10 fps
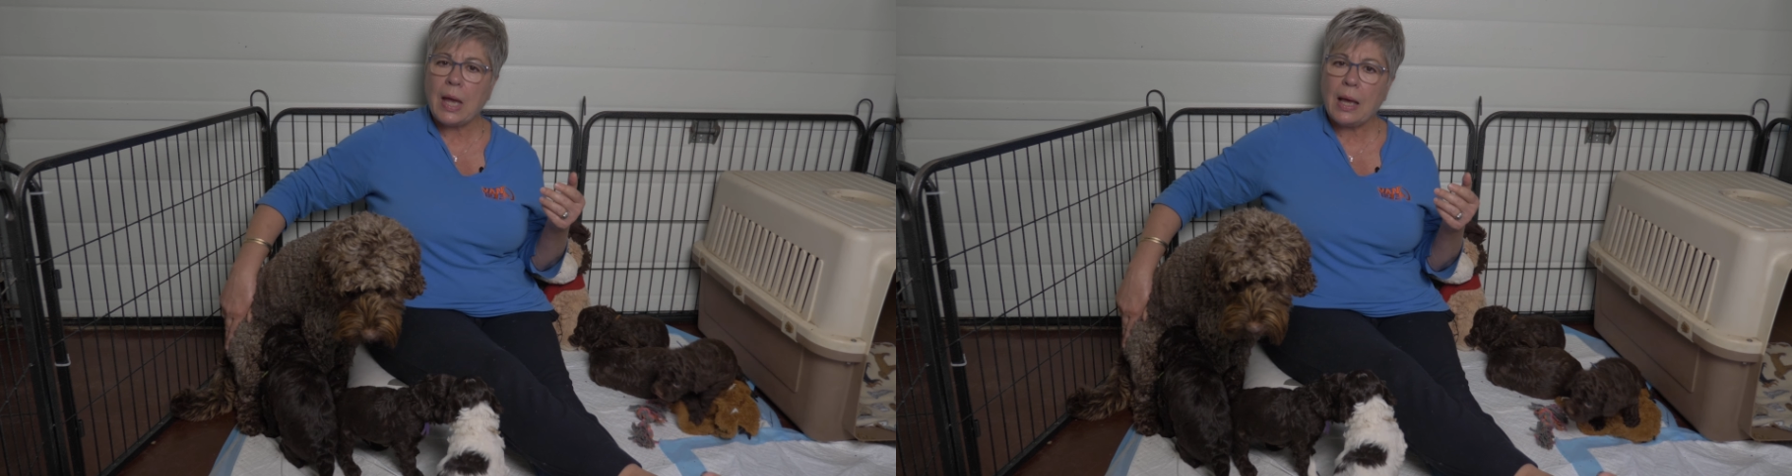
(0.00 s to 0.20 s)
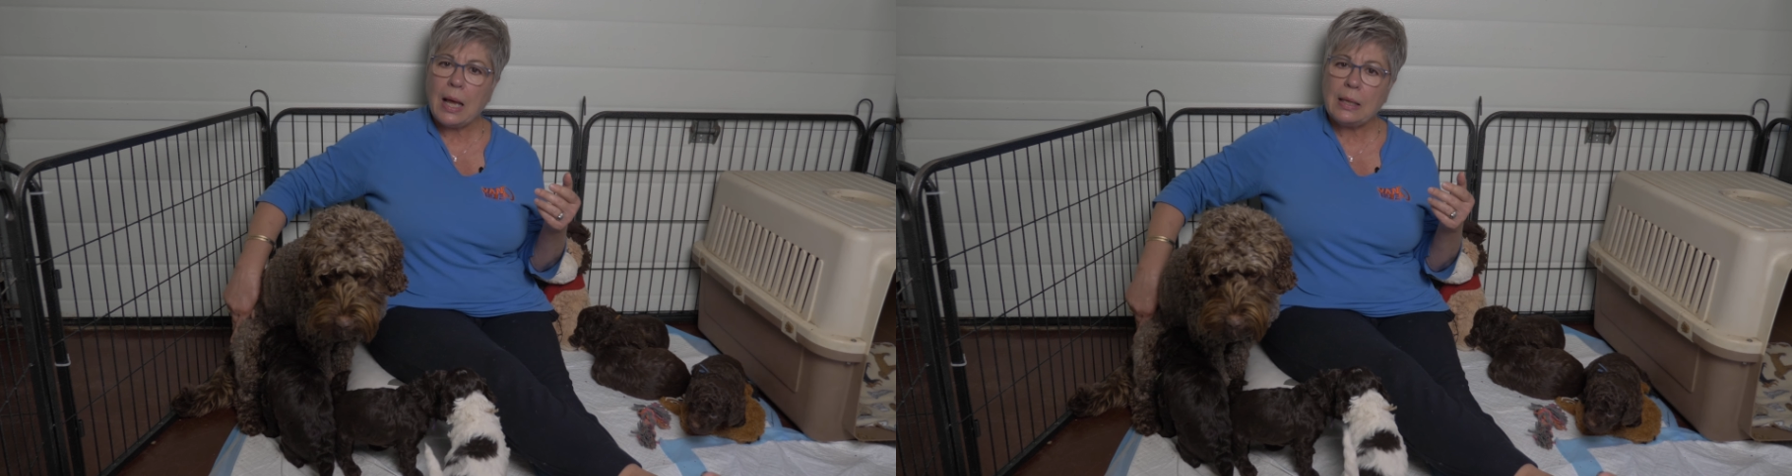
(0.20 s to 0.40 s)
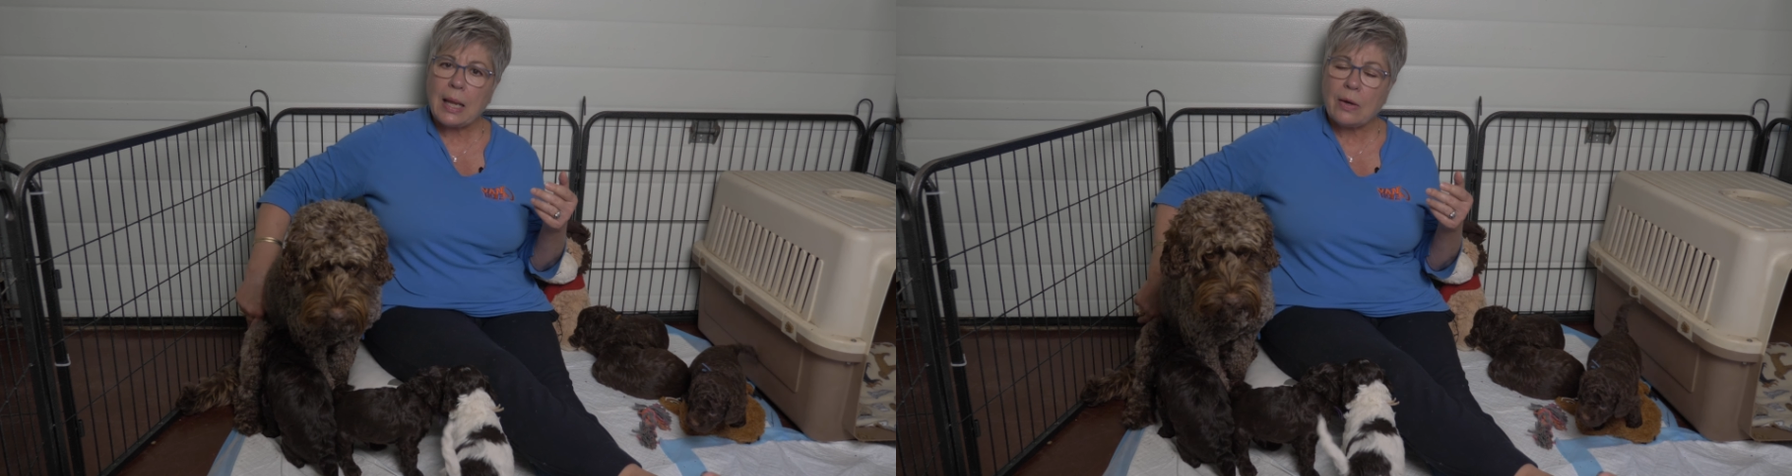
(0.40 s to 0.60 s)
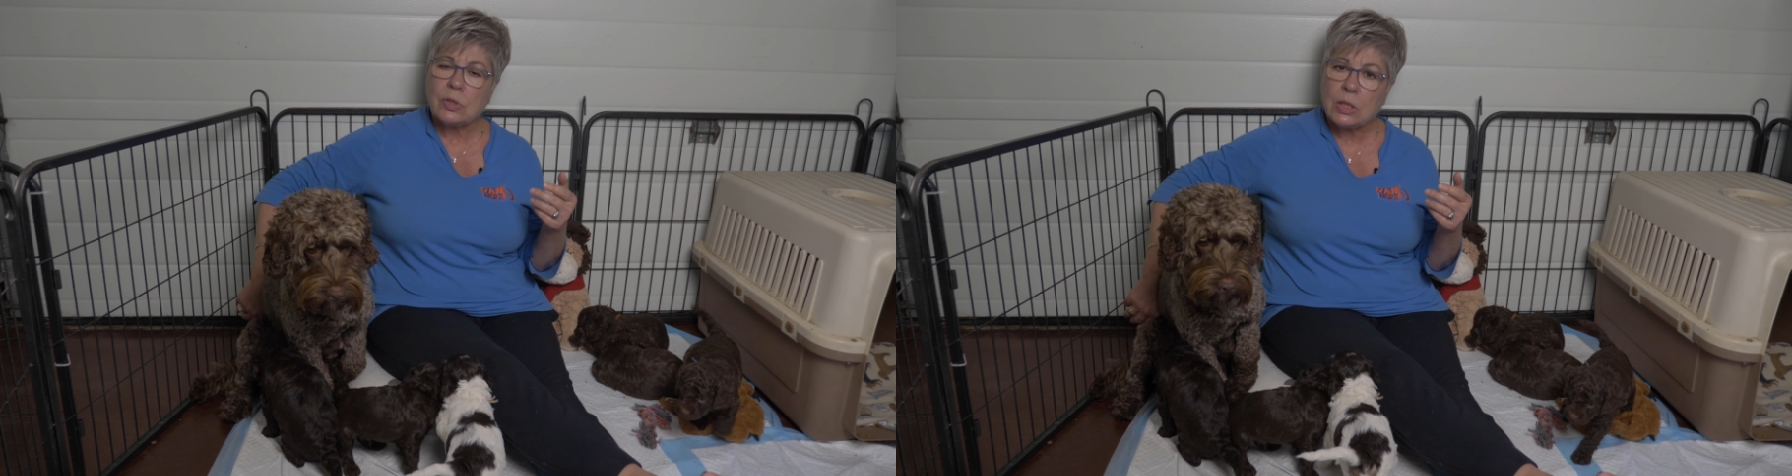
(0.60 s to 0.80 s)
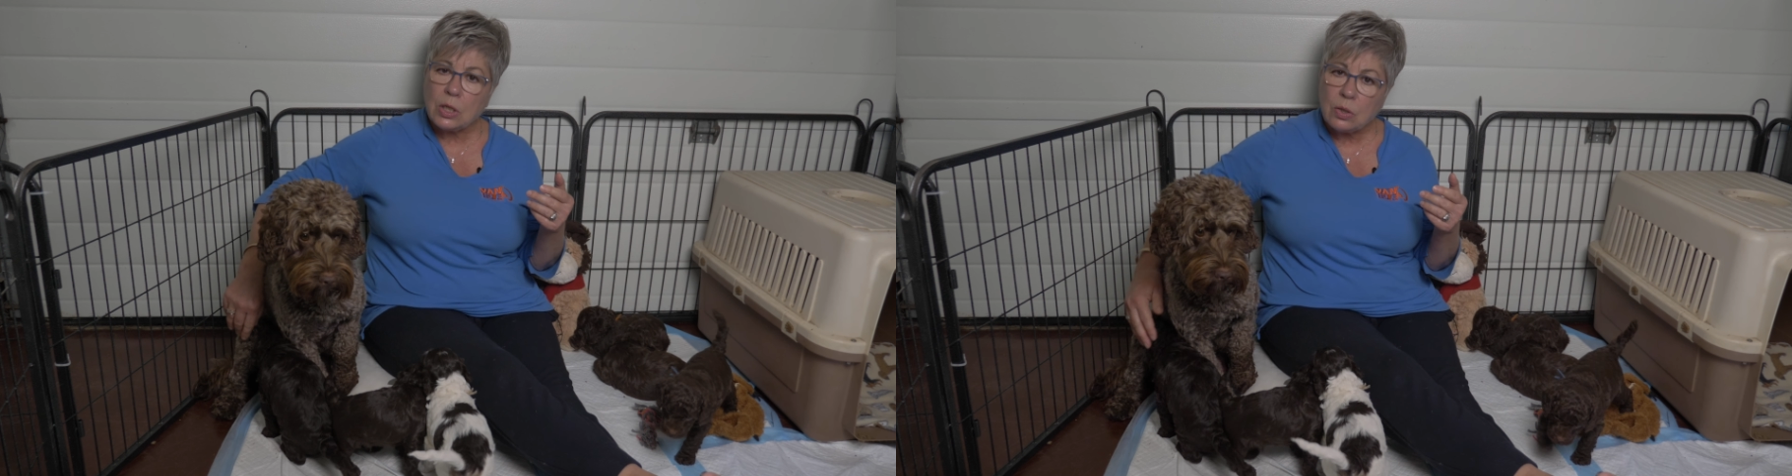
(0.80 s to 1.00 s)
that
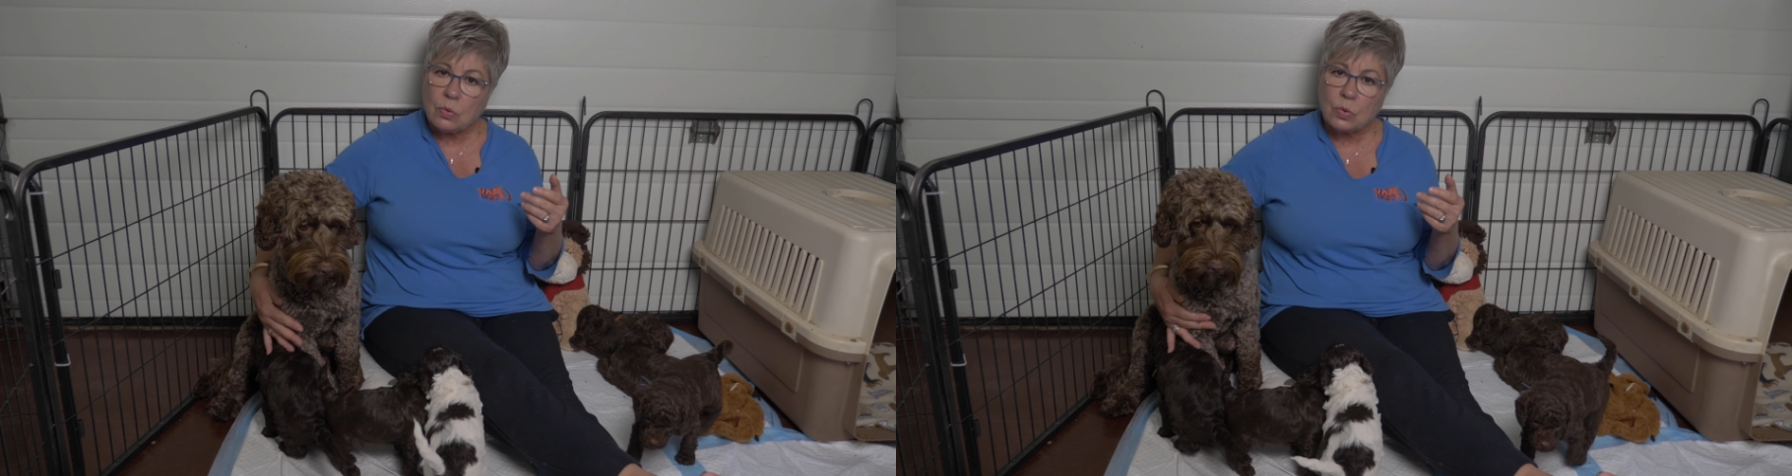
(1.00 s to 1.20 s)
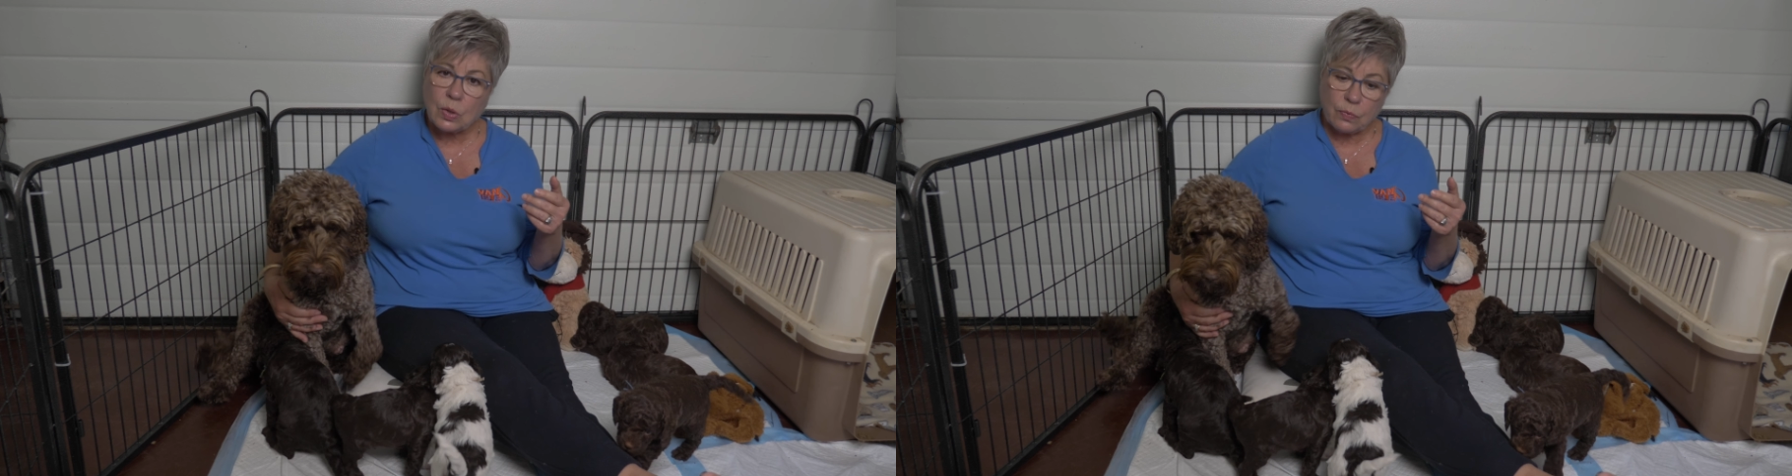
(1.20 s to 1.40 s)
allows you to